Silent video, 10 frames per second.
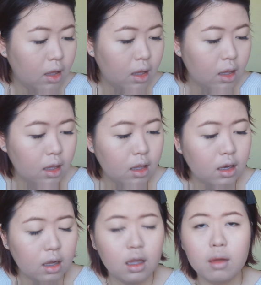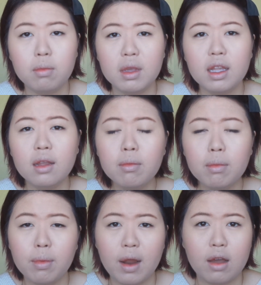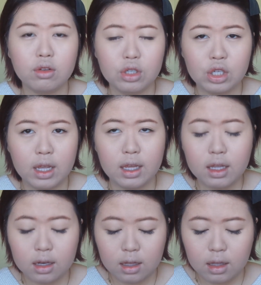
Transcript: and a medium brown shade,